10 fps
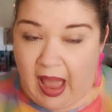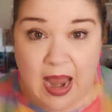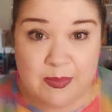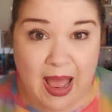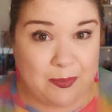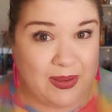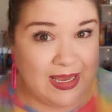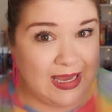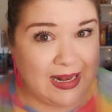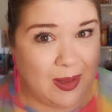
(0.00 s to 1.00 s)
I'm not
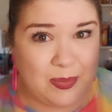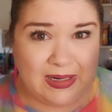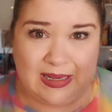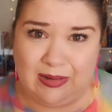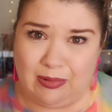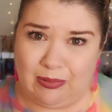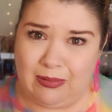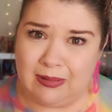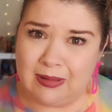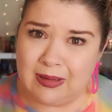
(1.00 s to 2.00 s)
picking it up in
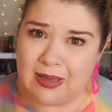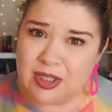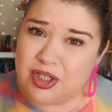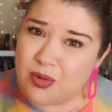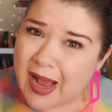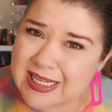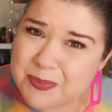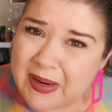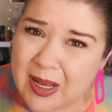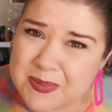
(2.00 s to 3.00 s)
here. Do you
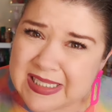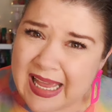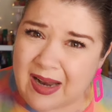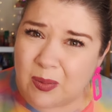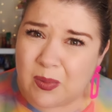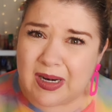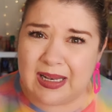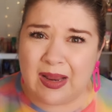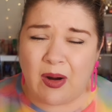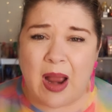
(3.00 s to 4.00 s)
guys pick up sandalwood in
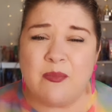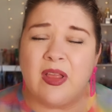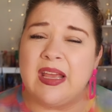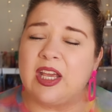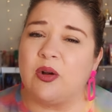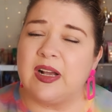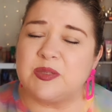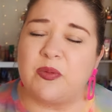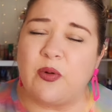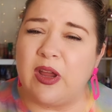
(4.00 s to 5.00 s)
there? I'm really curious.
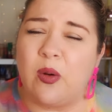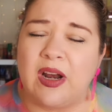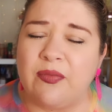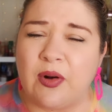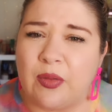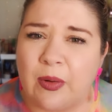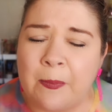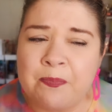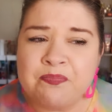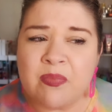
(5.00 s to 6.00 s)
Before you go any further,
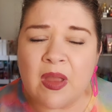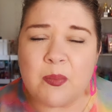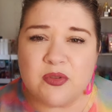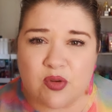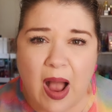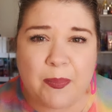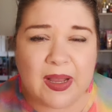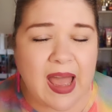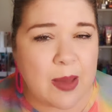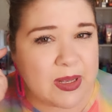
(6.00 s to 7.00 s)
drop
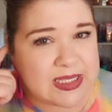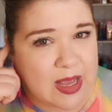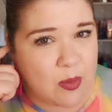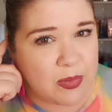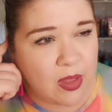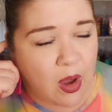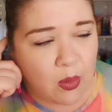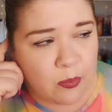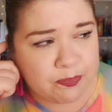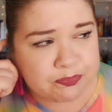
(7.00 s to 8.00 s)
a comment down
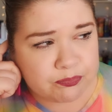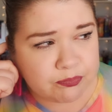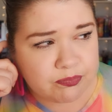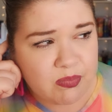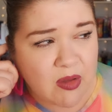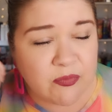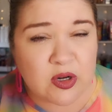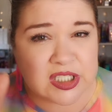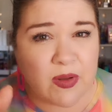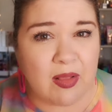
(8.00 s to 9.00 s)
below.
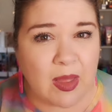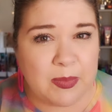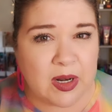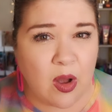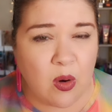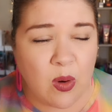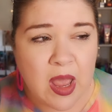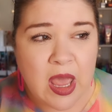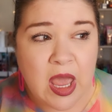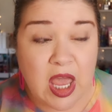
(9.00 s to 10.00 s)
First of all, let me know
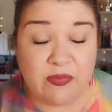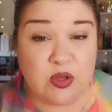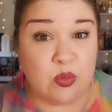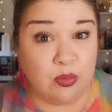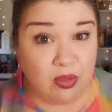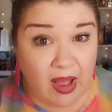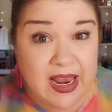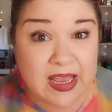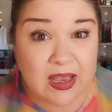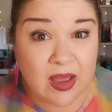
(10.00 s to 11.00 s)
if you
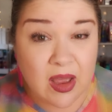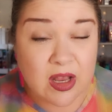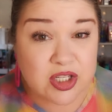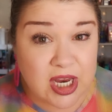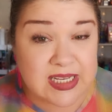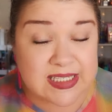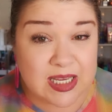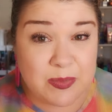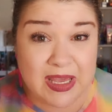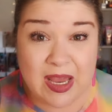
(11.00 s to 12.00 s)
like
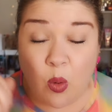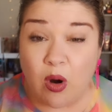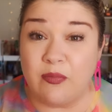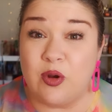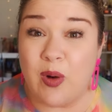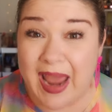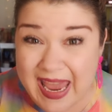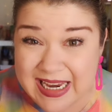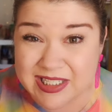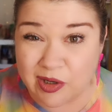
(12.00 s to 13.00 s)
JCB or if you
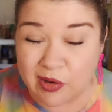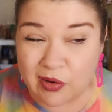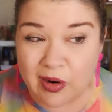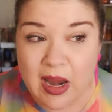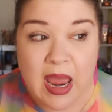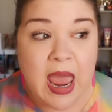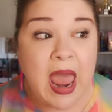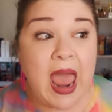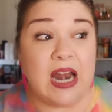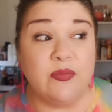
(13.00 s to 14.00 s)
hate her.
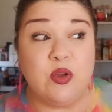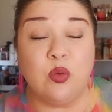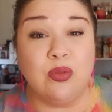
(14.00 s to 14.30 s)
And if you